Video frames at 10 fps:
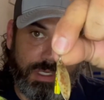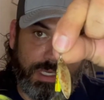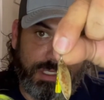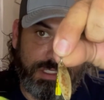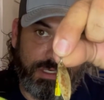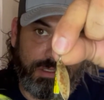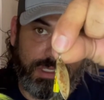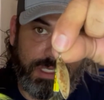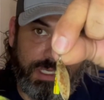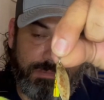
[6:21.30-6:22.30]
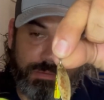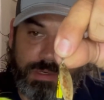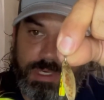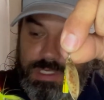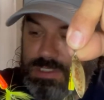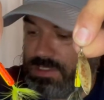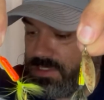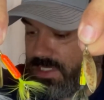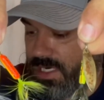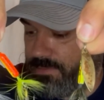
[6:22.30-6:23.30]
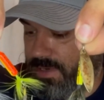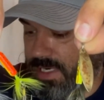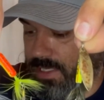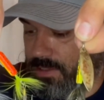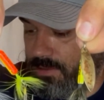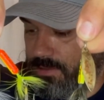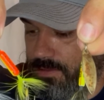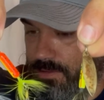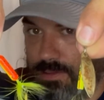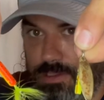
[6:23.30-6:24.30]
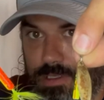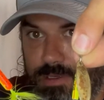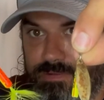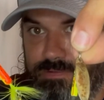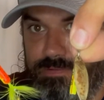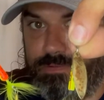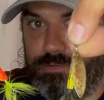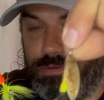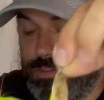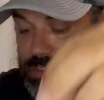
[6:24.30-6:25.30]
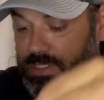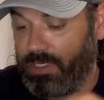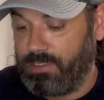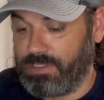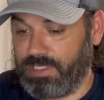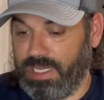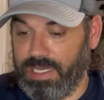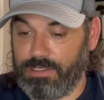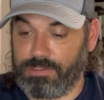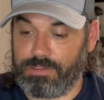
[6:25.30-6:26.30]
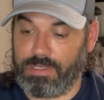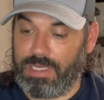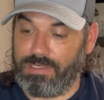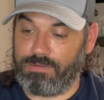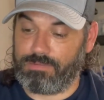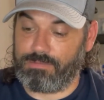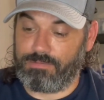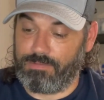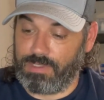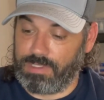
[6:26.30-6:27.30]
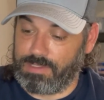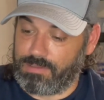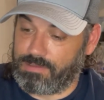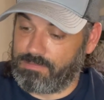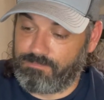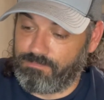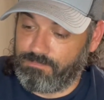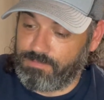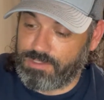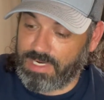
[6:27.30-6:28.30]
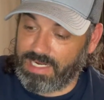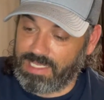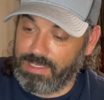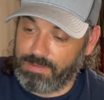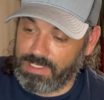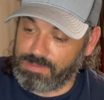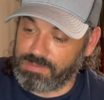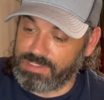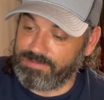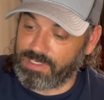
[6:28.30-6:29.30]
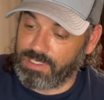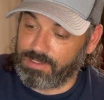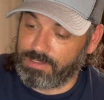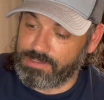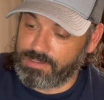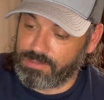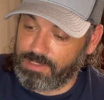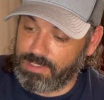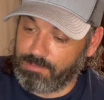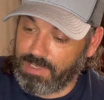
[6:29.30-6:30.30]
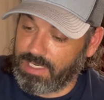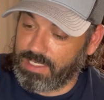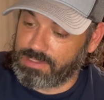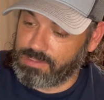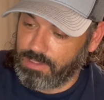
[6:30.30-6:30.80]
I generally keep a pretty decent stockpile of Rooster Tails at the house. I don't really try to keep any specific colors in the box.